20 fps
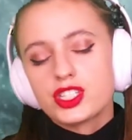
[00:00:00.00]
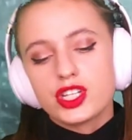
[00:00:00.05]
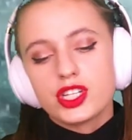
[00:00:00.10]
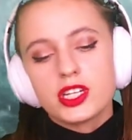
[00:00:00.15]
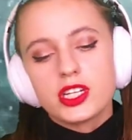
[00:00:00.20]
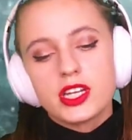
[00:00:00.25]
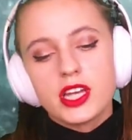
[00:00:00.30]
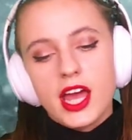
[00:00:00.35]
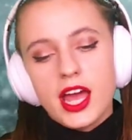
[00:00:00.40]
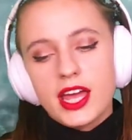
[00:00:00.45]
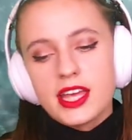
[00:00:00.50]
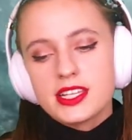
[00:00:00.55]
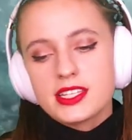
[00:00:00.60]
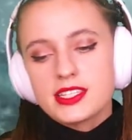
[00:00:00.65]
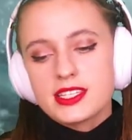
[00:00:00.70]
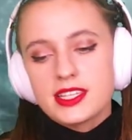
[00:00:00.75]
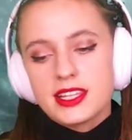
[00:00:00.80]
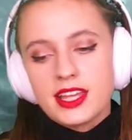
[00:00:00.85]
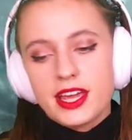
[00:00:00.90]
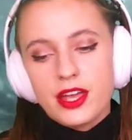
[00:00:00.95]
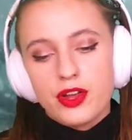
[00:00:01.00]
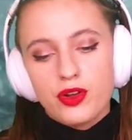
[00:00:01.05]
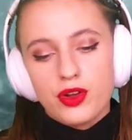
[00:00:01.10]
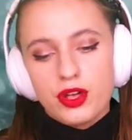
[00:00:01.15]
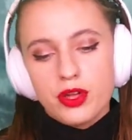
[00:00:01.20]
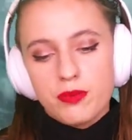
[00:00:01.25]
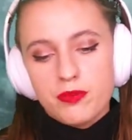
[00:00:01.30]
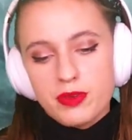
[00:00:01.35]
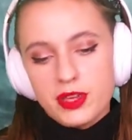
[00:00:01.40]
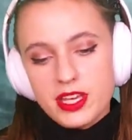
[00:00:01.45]
A nice
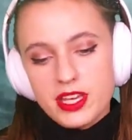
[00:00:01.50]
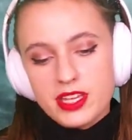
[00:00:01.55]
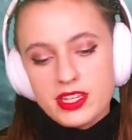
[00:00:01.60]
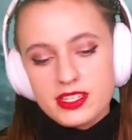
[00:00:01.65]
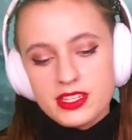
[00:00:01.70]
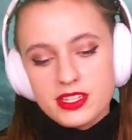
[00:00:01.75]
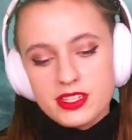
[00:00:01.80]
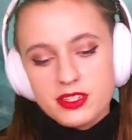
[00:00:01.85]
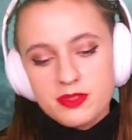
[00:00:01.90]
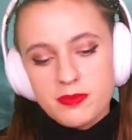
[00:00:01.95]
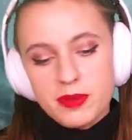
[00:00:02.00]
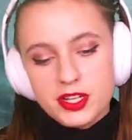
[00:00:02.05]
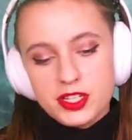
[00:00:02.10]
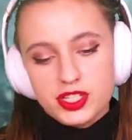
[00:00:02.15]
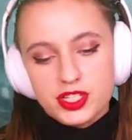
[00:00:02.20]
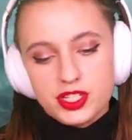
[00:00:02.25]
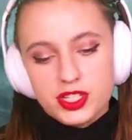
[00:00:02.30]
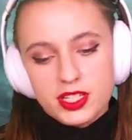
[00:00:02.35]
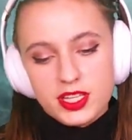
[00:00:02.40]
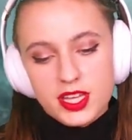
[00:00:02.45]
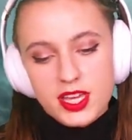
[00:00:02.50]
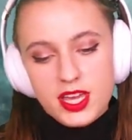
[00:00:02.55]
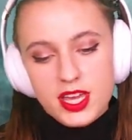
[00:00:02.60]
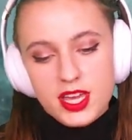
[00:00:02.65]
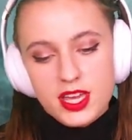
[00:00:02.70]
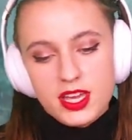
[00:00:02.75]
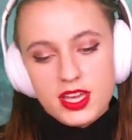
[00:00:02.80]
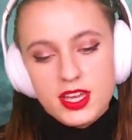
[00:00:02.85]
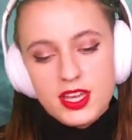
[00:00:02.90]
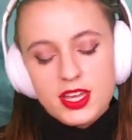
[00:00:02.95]
layering piece,
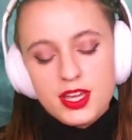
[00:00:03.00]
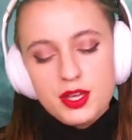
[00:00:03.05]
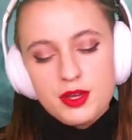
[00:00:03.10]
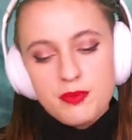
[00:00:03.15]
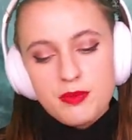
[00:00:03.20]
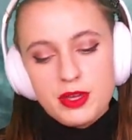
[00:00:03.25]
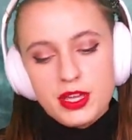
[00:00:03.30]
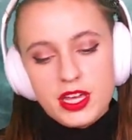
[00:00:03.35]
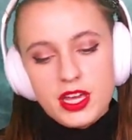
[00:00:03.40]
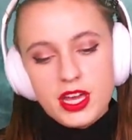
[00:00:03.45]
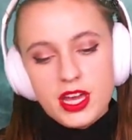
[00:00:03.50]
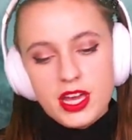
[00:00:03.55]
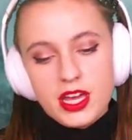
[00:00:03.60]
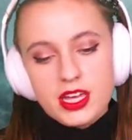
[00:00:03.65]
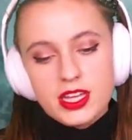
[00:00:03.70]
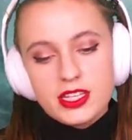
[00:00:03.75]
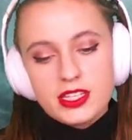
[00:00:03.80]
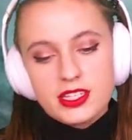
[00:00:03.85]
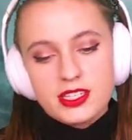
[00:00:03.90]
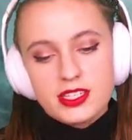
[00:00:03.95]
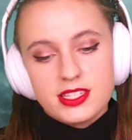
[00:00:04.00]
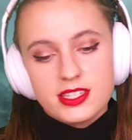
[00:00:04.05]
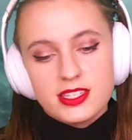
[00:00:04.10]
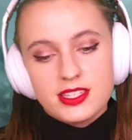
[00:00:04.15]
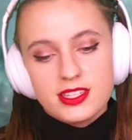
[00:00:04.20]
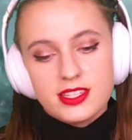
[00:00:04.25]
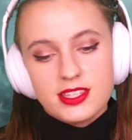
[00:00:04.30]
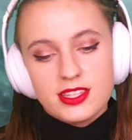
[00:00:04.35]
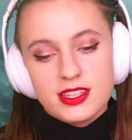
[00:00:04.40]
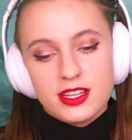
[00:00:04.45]
especially because
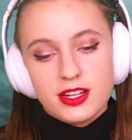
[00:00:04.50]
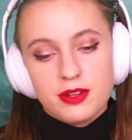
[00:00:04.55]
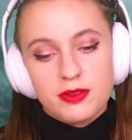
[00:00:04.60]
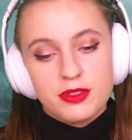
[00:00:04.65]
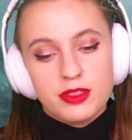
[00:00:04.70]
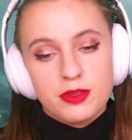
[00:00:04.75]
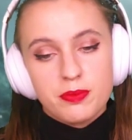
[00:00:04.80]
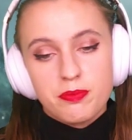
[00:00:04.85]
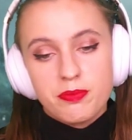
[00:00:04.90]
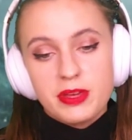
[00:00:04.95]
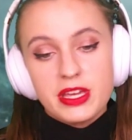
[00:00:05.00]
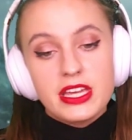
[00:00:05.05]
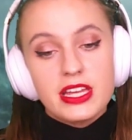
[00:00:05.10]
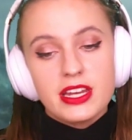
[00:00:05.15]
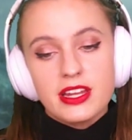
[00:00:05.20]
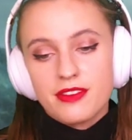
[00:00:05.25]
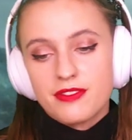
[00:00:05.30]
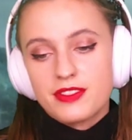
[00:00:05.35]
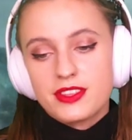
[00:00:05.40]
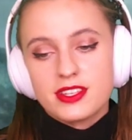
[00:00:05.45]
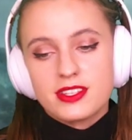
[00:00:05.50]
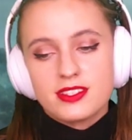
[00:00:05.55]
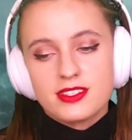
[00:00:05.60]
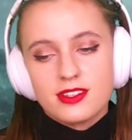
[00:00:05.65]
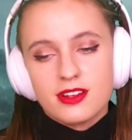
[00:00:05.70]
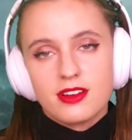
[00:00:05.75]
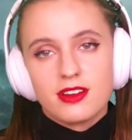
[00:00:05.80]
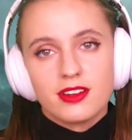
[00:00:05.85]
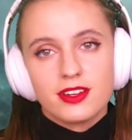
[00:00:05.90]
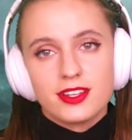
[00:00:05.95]
the beat of this
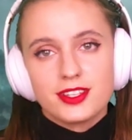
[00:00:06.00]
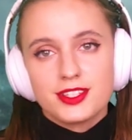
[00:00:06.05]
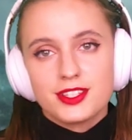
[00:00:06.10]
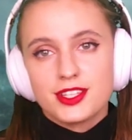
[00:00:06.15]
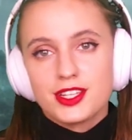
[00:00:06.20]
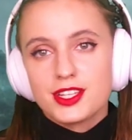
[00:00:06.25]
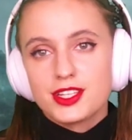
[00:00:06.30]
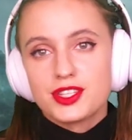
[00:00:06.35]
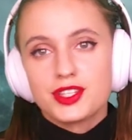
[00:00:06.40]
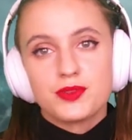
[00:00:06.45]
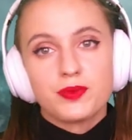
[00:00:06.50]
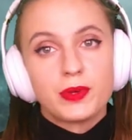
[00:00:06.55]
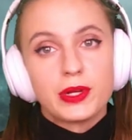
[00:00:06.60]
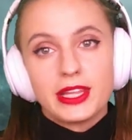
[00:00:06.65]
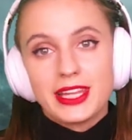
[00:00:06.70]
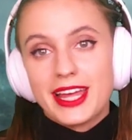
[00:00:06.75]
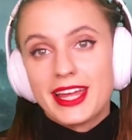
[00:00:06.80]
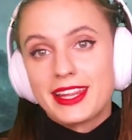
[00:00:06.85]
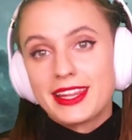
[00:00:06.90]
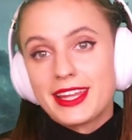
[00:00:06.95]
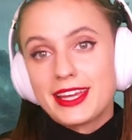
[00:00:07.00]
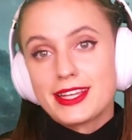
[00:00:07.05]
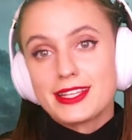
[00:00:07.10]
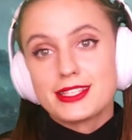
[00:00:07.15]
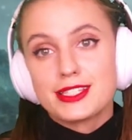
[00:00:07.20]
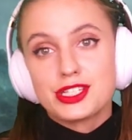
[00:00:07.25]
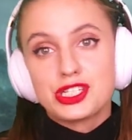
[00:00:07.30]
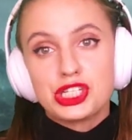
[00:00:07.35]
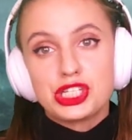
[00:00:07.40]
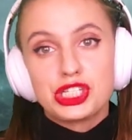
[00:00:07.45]
song is
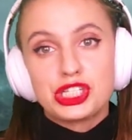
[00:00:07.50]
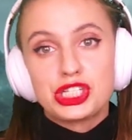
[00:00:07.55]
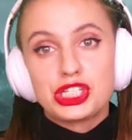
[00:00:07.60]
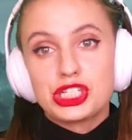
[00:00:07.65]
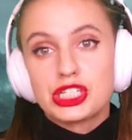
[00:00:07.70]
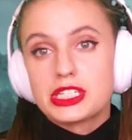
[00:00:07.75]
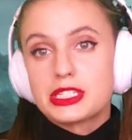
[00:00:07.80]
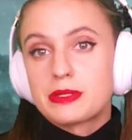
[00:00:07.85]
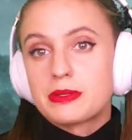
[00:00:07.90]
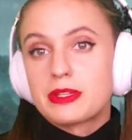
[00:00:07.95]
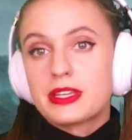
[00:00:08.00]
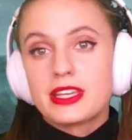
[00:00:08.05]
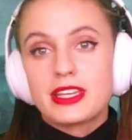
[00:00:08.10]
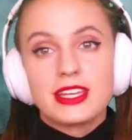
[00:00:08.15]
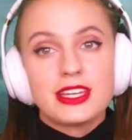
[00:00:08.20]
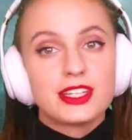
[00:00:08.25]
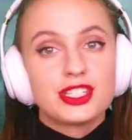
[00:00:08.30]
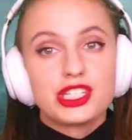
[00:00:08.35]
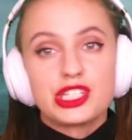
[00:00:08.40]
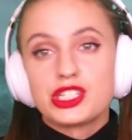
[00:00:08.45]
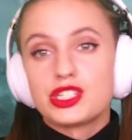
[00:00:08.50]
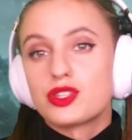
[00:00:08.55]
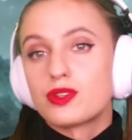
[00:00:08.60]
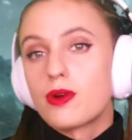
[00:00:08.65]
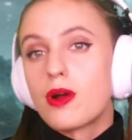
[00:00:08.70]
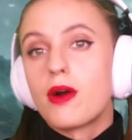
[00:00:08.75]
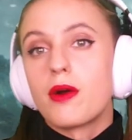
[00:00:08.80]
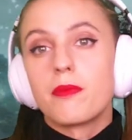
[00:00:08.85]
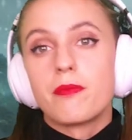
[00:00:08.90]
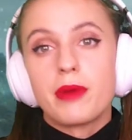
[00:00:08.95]
relentless. She's
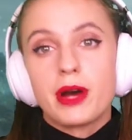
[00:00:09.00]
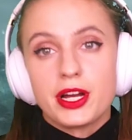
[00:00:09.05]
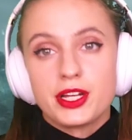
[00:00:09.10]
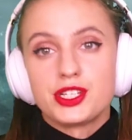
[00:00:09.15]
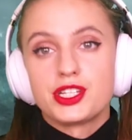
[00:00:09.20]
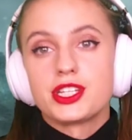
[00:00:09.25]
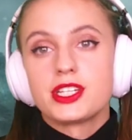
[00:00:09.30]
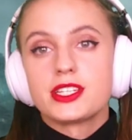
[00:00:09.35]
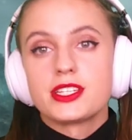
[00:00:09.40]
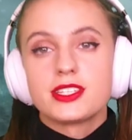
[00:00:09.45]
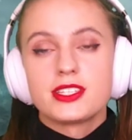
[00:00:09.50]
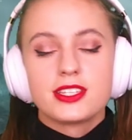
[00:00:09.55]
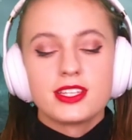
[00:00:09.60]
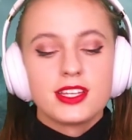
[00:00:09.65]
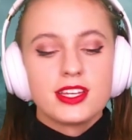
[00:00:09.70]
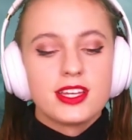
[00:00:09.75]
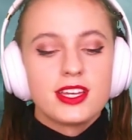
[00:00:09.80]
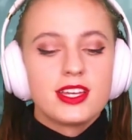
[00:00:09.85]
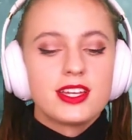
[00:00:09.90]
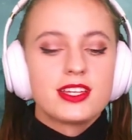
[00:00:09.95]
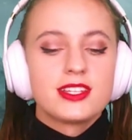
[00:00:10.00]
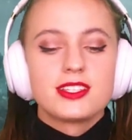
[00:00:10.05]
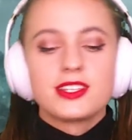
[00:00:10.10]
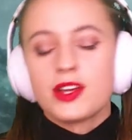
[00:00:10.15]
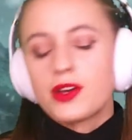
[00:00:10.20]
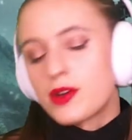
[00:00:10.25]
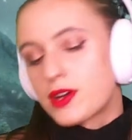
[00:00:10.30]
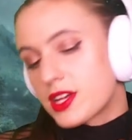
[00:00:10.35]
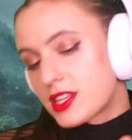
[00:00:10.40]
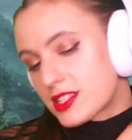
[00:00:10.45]
throwing punches,
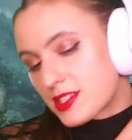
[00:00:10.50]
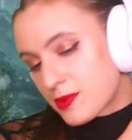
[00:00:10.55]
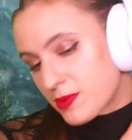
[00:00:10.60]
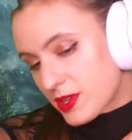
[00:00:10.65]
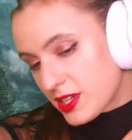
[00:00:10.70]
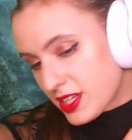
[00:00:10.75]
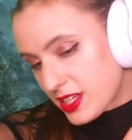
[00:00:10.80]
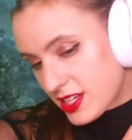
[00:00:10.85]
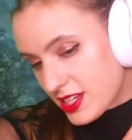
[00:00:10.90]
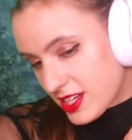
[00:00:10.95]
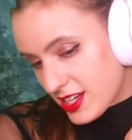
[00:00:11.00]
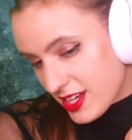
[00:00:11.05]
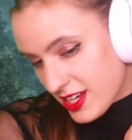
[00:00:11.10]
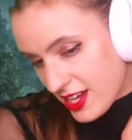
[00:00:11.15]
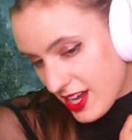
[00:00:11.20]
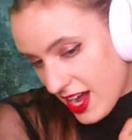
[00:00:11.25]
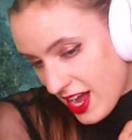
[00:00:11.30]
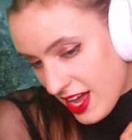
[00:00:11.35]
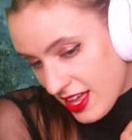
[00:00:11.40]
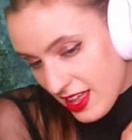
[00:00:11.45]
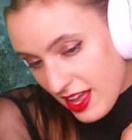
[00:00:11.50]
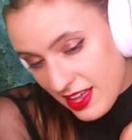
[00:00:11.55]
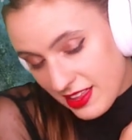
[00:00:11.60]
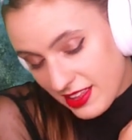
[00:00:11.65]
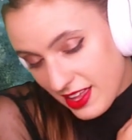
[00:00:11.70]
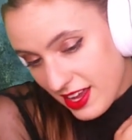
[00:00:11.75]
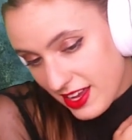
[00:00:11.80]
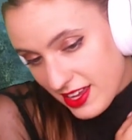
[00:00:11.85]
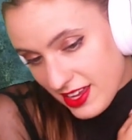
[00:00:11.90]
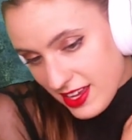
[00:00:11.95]
so it's really I
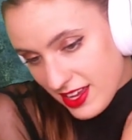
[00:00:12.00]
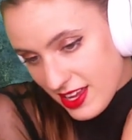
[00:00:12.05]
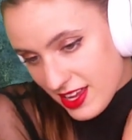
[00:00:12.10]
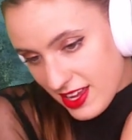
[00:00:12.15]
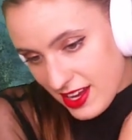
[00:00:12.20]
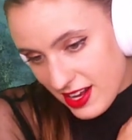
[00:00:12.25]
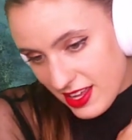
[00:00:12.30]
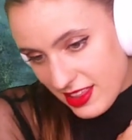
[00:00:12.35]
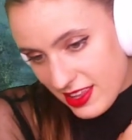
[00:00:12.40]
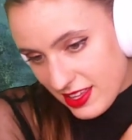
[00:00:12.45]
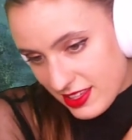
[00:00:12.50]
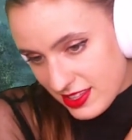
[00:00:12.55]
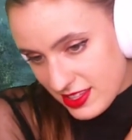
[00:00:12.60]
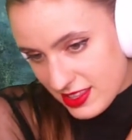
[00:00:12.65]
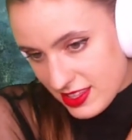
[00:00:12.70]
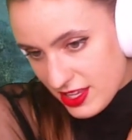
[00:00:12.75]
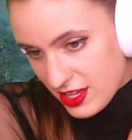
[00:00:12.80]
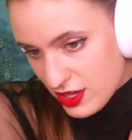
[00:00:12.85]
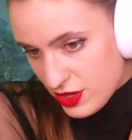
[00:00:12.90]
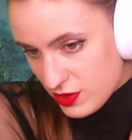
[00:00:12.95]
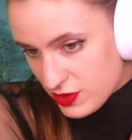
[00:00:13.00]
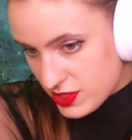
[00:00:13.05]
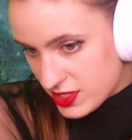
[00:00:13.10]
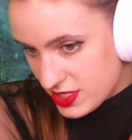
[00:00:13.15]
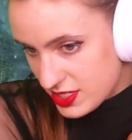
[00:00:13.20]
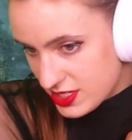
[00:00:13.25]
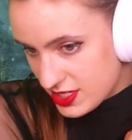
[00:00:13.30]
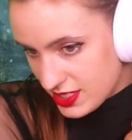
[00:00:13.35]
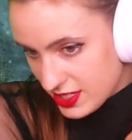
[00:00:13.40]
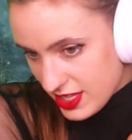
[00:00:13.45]
like it, and I like that they use
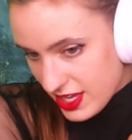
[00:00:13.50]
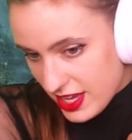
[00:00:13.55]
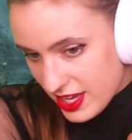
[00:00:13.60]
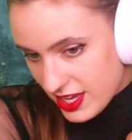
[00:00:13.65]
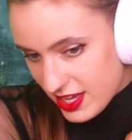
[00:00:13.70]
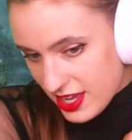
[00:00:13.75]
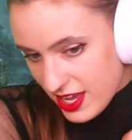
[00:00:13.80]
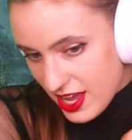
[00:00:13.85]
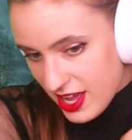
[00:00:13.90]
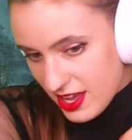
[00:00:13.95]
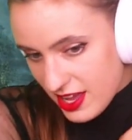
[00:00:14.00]
it to like